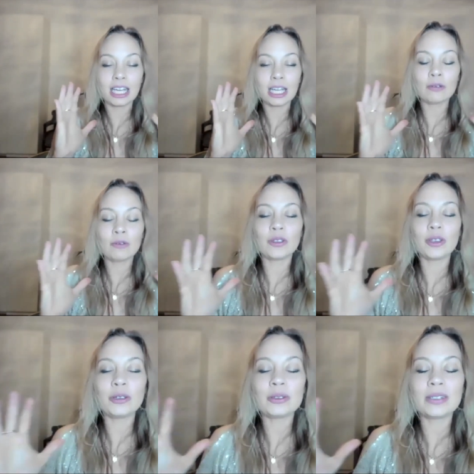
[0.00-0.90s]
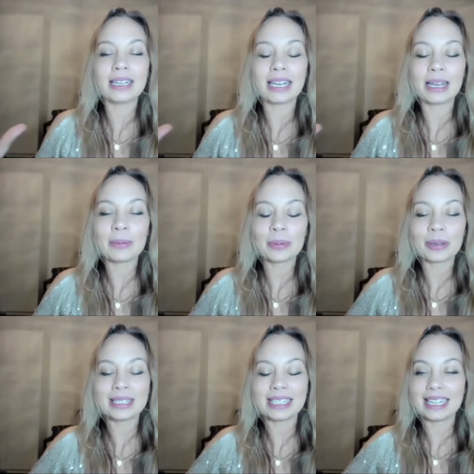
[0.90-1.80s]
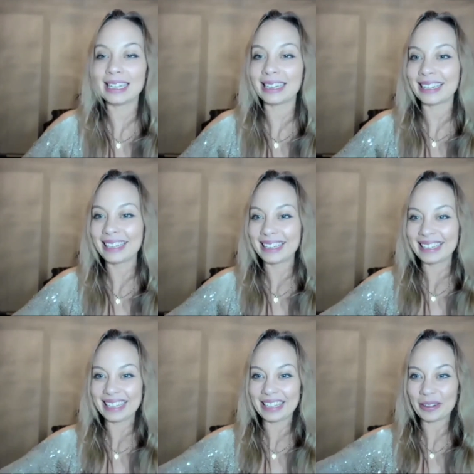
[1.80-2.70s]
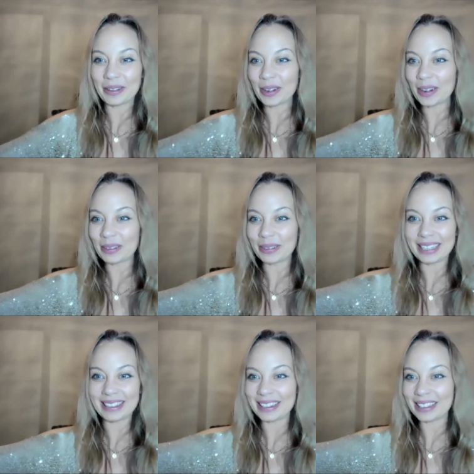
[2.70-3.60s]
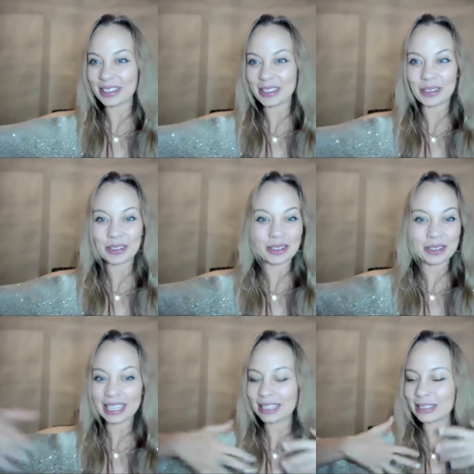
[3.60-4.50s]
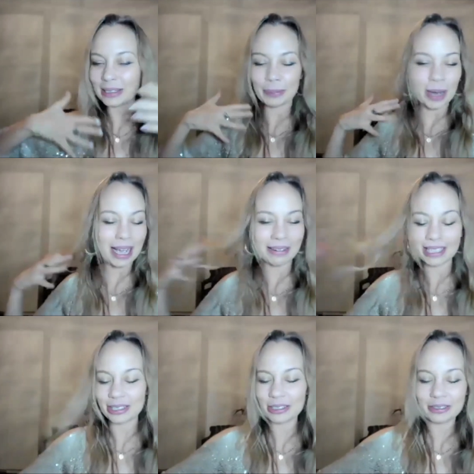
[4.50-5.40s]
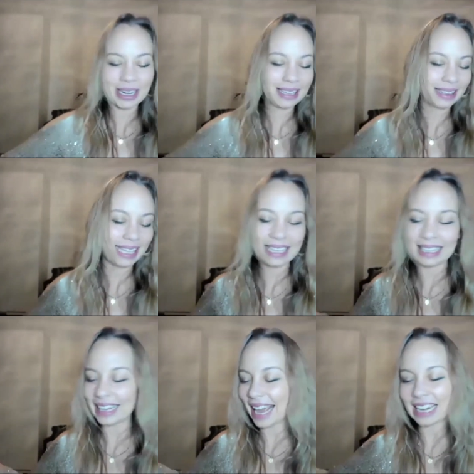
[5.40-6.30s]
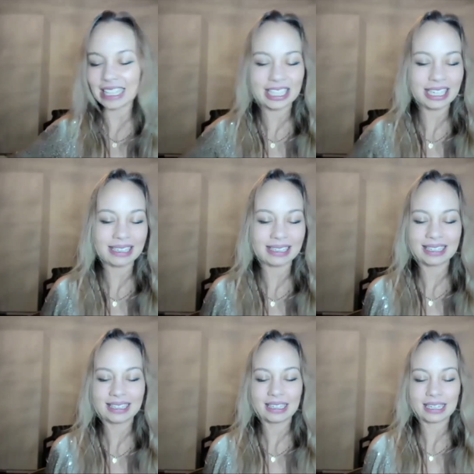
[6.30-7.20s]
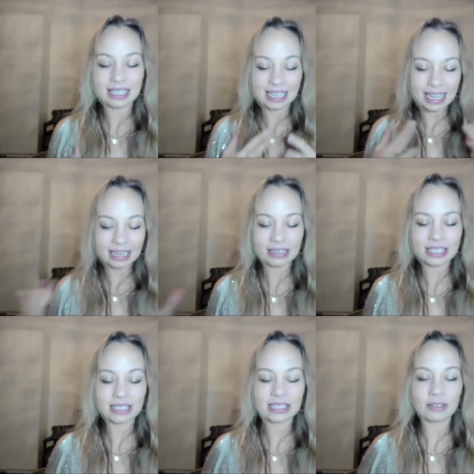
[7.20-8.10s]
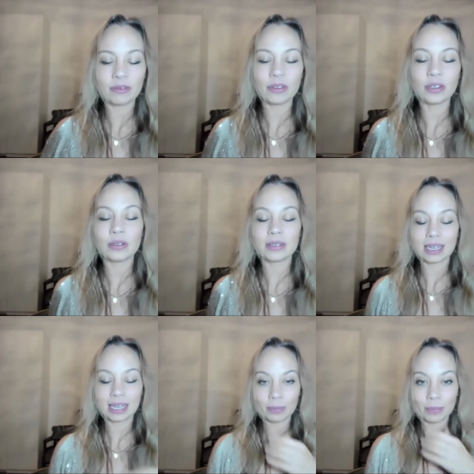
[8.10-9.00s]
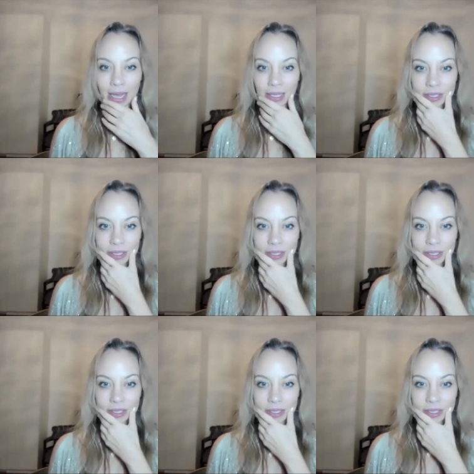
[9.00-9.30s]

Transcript: infusing, imprinting it all with your inspiring strength, healer energy. Let it just infuse and impact.